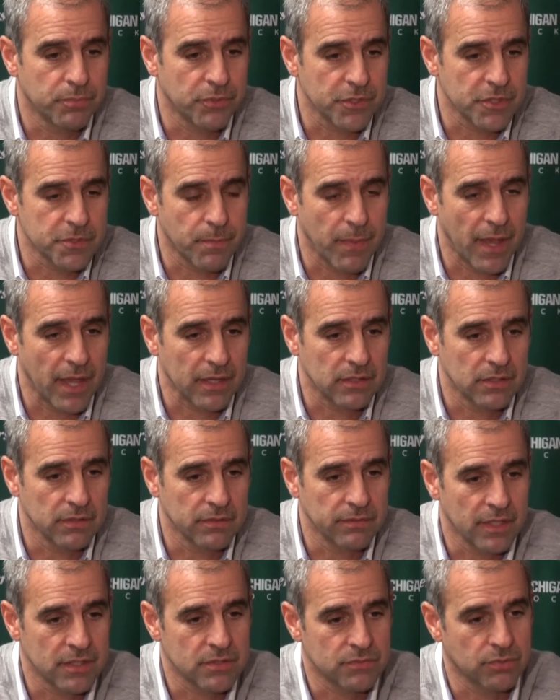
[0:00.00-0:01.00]

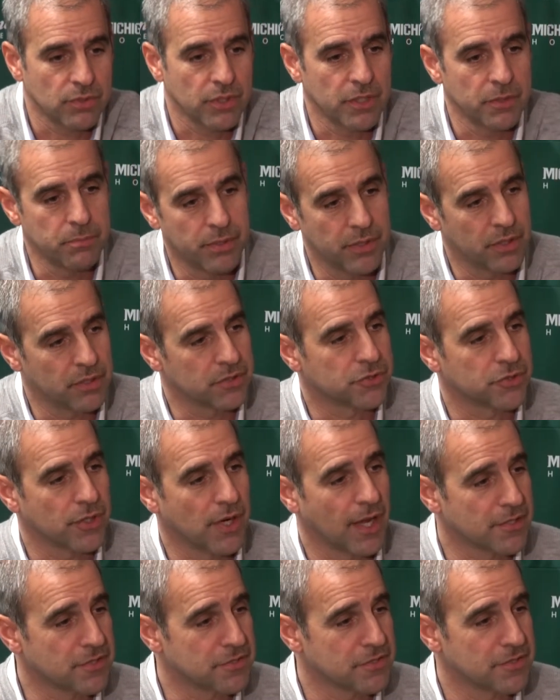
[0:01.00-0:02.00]
perspective, that's where you build
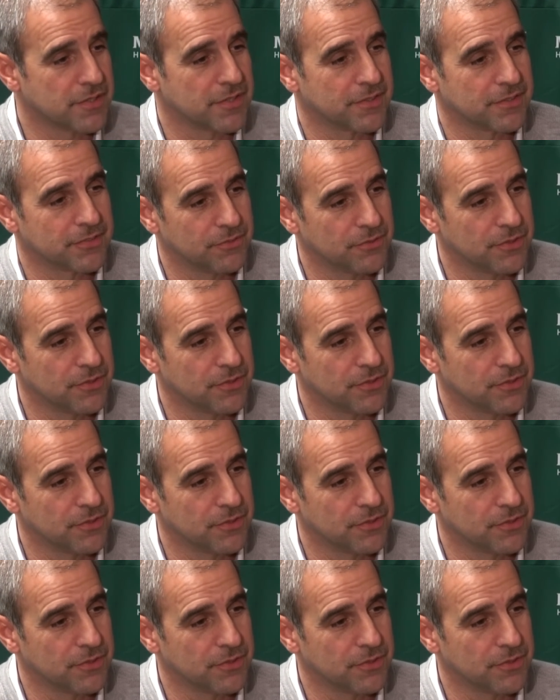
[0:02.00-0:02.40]
trust.